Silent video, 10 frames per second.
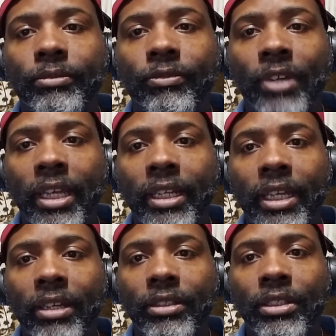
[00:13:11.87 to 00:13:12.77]
Find
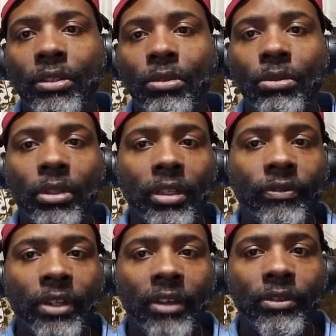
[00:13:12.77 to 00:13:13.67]
out, if
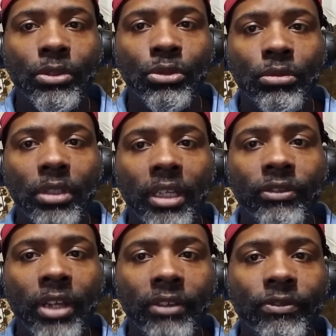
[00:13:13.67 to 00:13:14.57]
their
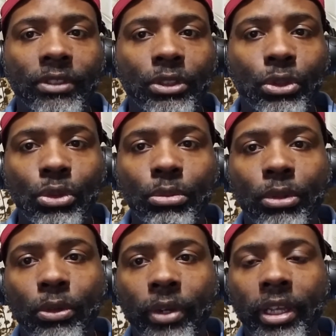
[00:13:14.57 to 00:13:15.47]
after school
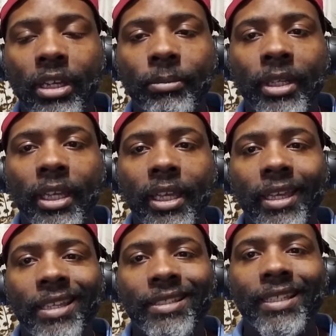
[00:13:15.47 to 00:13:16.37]
program
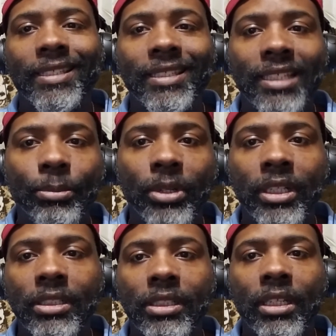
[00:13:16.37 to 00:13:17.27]
is a separate
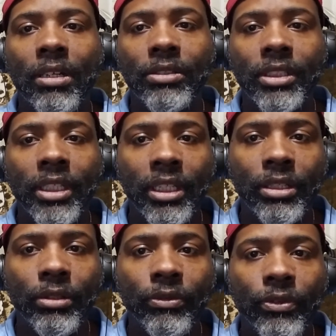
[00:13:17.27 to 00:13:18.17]
entity
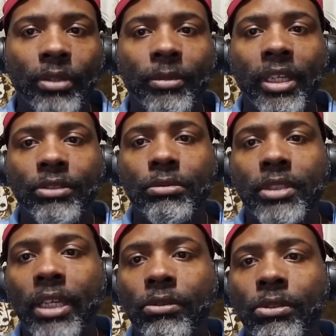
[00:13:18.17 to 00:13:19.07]
altogether from the actual
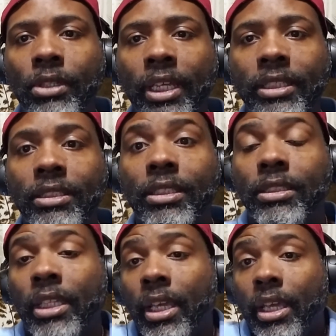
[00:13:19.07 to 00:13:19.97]
Taekwondo classes, because